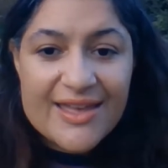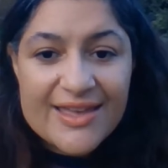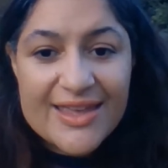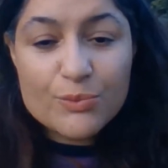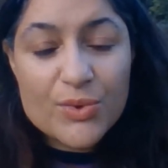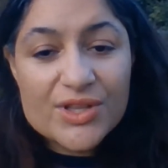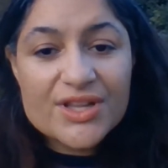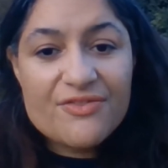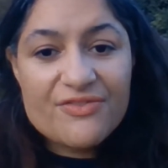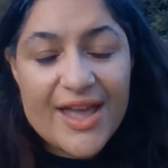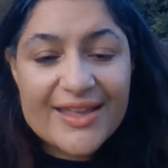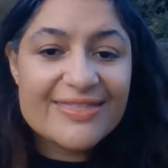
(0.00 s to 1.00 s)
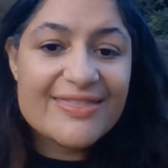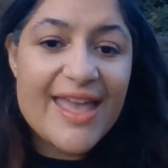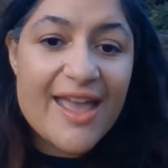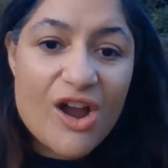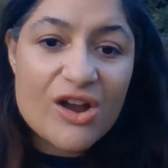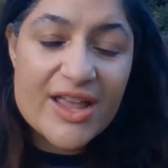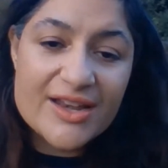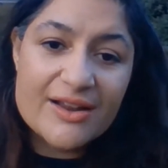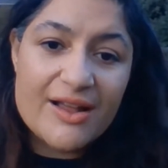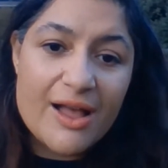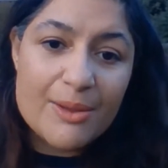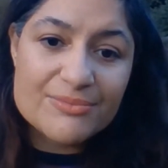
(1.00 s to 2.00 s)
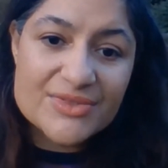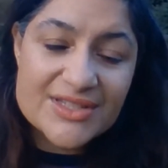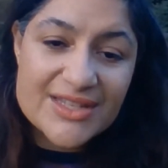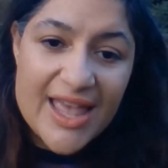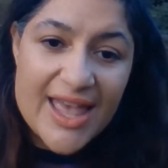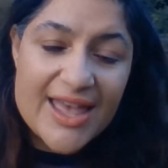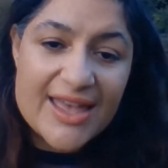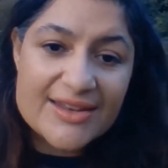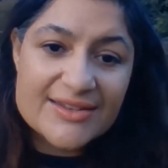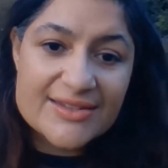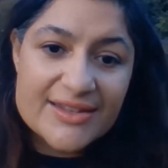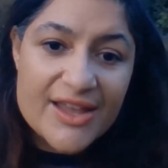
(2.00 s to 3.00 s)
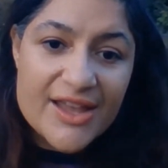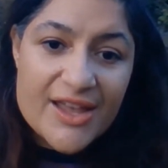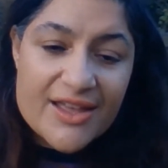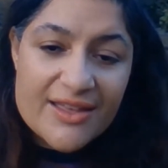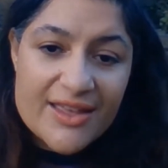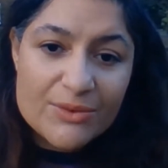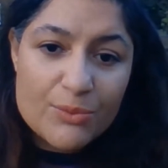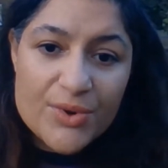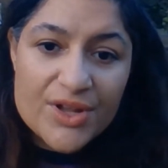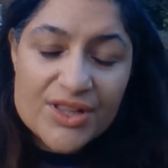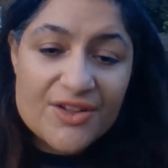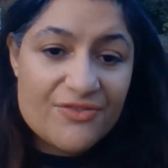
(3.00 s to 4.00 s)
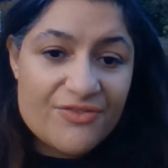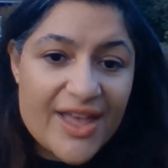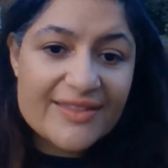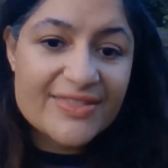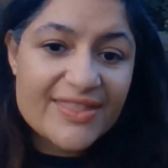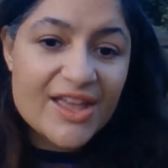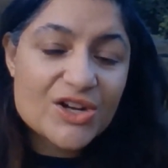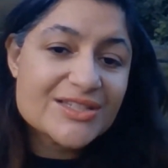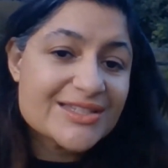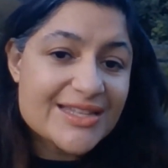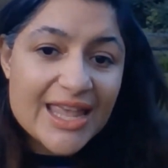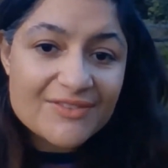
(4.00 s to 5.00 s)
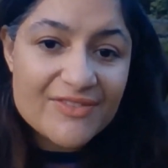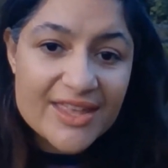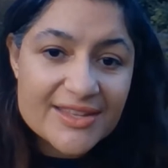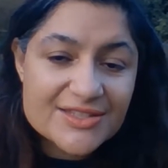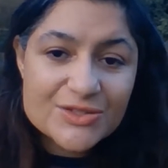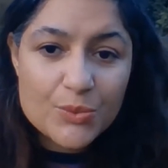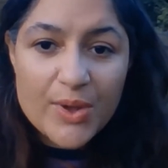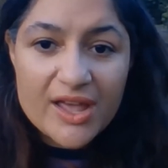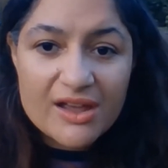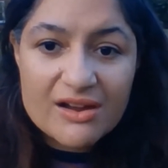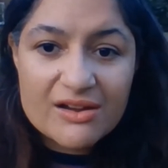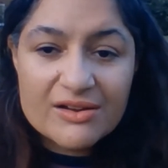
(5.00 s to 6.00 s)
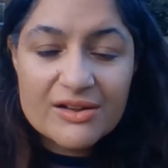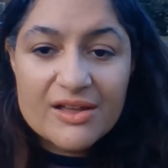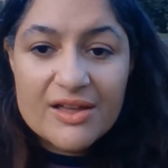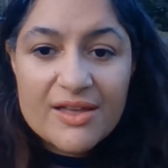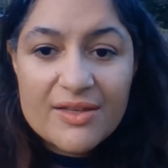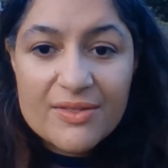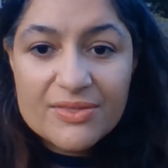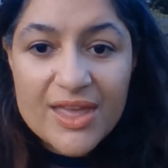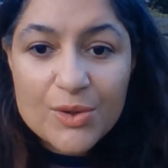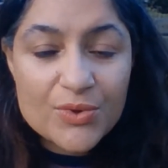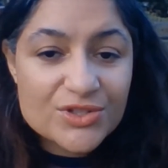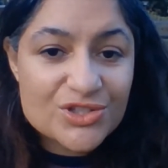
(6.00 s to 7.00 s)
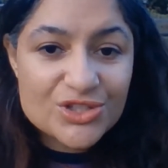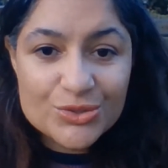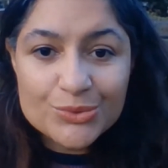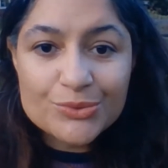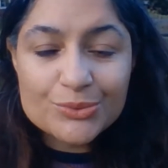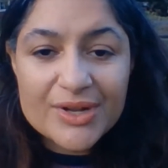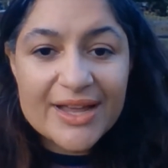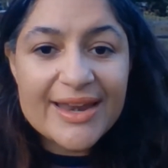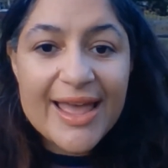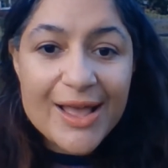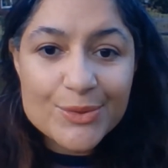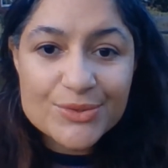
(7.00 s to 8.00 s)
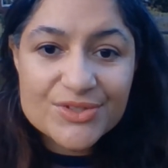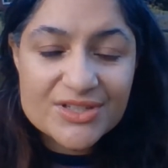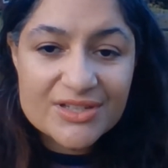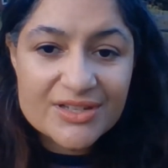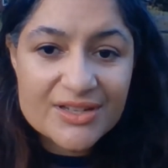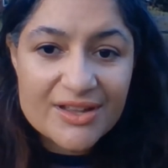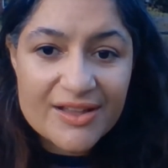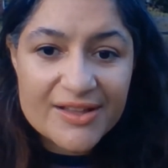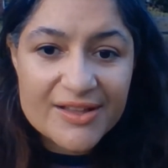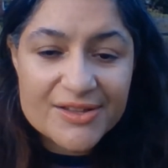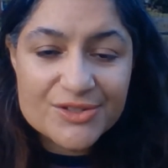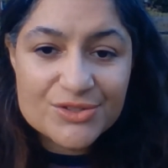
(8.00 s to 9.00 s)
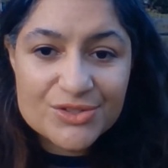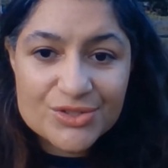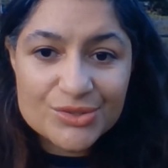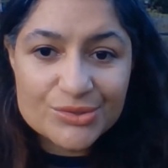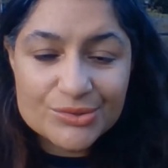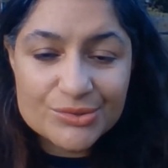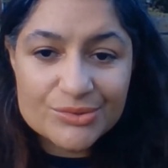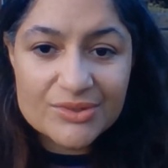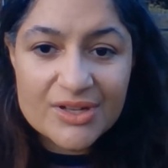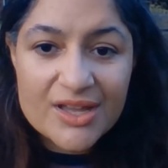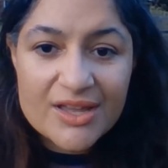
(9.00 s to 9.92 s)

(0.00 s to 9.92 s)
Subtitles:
It will affect their incomes and it will affect their savings, where they will soon run out to